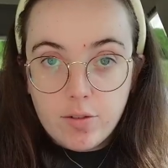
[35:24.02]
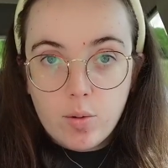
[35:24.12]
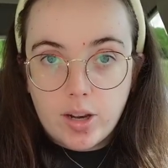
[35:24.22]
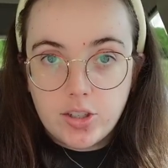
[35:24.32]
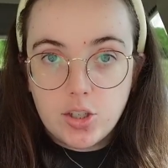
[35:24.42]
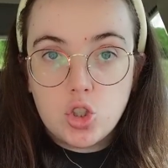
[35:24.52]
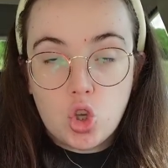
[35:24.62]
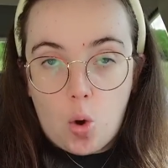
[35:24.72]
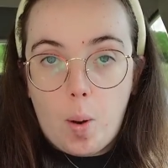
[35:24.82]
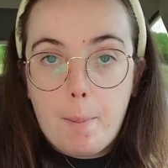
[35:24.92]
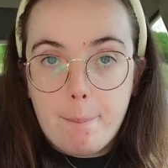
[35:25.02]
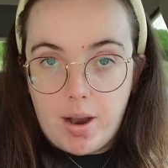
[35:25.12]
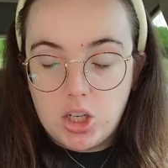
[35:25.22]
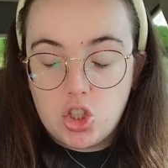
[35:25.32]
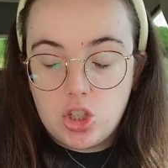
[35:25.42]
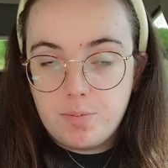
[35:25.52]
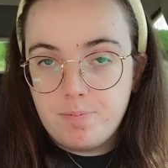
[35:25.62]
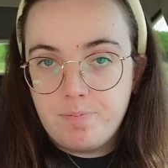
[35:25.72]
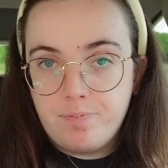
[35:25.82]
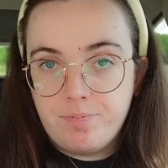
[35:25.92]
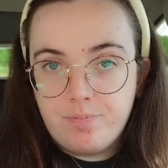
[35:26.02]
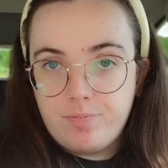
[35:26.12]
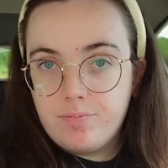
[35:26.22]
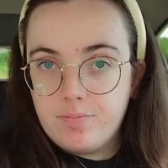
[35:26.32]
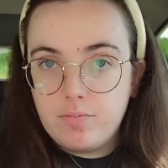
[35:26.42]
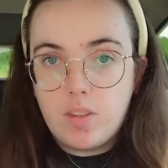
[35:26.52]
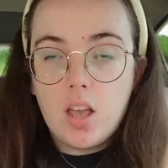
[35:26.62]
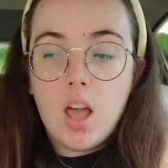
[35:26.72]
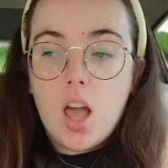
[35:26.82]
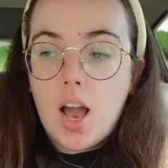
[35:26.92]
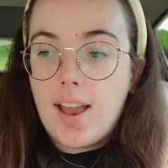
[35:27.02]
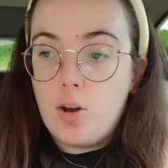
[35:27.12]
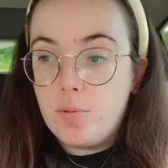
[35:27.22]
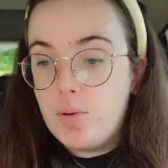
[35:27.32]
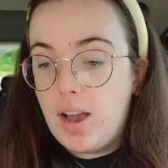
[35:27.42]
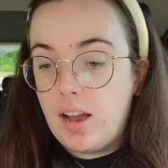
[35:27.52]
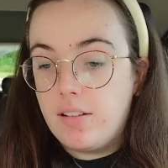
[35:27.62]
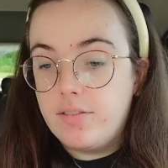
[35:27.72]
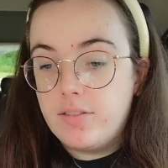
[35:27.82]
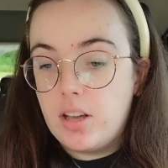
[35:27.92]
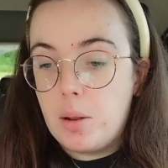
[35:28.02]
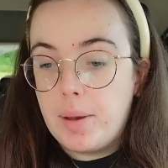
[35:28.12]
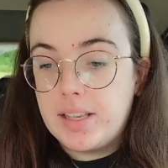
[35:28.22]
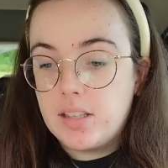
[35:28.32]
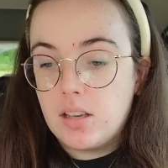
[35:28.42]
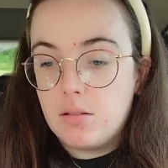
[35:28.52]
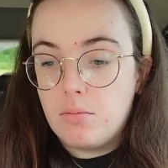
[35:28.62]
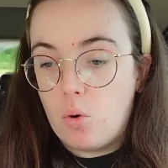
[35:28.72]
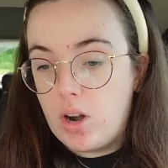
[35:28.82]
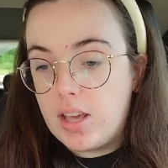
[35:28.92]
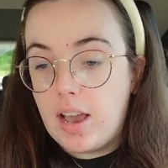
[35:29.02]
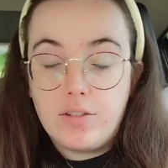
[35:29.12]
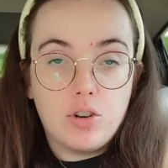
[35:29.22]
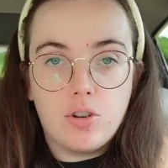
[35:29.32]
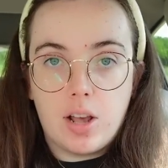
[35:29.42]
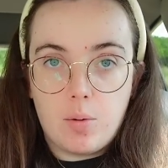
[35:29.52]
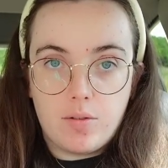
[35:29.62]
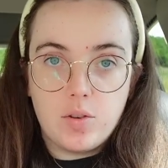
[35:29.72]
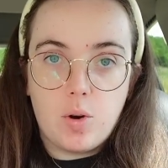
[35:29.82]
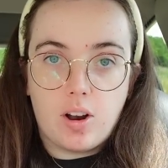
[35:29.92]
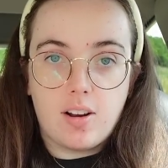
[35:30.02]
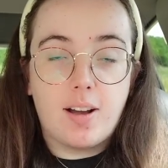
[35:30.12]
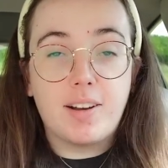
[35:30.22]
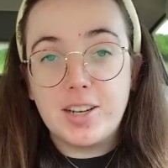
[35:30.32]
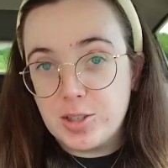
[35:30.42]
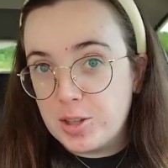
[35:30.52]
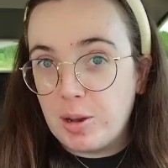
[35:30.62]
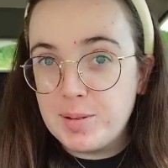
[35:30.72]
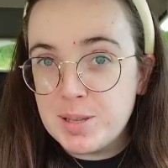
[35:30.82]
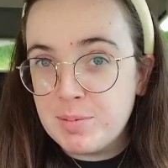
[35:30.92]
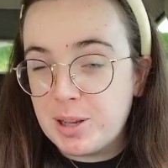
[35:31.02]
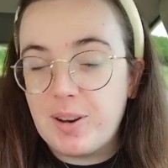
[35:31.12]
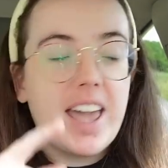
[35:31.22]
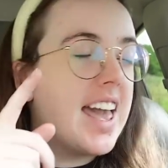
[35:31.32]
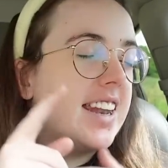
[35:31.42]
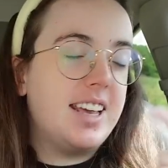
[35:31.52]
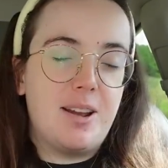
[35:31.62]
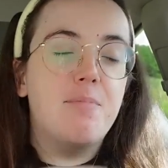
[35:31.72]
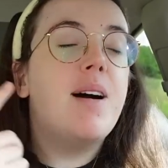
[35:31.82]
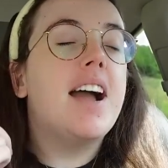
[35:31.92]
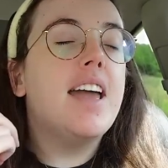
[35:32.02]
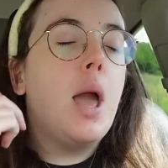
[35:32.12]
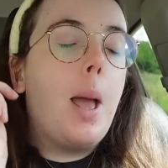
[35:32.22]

you for watching so much. I hope you have an amazing morning, afternoon, night, wherever you are. I'll catch you in the comments down below and in my